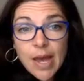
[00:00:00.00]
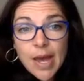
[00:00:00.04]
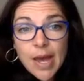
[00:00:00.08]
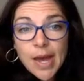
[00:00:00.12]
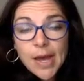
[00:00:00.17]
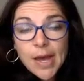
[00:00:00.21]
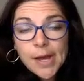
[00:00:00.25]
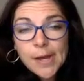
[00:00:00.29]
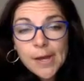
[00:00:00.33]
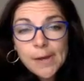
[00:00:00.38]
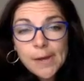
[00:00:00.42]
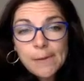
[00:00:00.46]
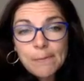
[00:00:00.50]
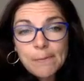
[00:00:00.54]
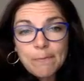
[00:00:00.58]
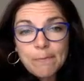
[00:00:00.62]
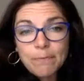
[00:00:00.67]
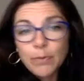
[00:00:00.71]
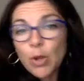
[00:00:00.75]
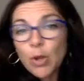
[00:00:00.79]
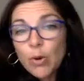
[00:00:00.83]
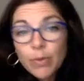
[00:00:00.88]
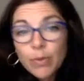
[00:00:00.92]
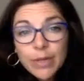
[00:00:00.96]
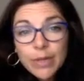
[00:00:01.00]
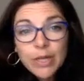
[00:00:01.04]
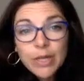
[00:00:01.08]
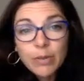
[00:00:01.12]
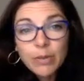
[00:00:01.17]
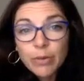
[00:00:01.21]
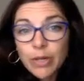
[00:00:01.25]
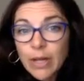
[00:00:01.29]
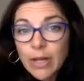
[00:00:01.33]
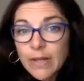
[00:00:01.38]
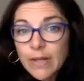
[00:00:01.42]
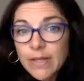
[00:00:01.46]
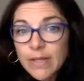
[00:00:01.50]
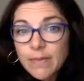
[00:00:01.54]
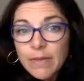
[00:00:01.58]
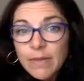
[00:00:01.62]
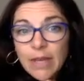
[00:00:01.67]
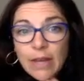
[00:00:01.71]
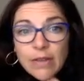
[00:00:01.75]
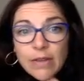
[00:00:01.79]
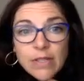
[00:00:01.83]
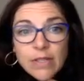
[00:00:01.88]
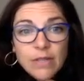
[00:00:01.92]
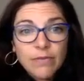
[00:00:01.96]
Or we could work on something
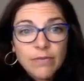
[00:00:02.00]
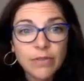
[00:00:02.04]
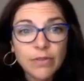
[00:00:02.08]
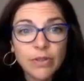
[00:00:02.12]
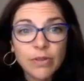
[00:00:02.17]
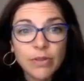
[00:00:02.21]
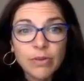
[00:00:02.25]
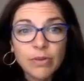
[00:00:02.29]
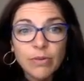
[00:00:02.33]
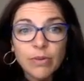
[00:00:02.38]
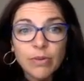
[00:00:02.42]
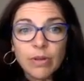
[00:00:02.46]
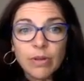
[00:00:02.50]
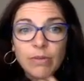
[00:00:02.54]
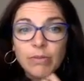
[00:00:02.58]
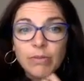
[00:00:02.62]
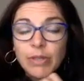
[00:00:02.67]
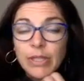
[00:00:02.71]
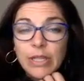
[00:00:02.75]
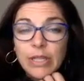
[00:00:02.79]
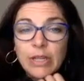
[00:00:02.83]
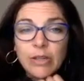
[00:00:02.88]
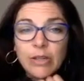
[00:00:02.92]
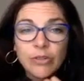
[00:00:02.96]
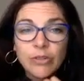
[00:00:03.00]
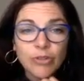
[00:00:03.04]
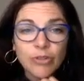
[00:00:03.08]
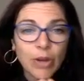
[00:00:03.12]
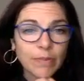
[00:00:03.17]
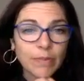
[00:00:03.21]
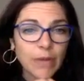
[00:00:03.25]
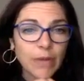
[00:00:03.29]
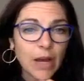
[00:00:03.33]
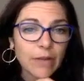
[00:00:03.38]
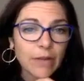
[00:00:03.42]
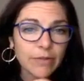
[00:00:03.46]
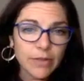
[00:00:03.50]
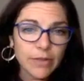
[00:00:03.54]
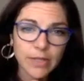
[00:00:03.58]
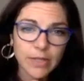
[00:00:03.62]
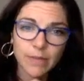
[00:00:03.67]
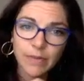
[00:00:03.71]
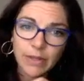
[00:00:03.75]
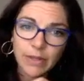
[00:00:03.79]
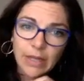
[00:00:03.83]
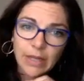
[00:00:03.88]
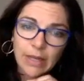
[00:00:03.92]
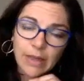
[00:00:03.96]
else if you really need it dropped off or
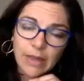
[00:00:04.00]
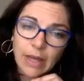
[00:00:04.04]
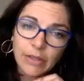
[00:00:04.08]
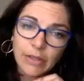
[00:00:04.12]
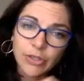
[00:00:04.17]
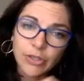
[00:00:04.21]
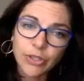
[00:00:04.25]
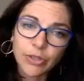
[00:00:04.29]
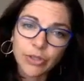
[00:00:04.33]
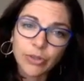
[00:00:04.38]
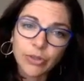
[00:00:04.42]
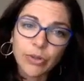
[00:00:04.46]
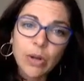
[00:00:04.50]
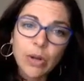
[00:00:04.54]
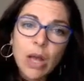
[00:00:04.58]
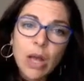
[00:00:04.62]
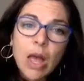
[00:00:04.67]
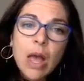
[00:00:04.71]
something like that too.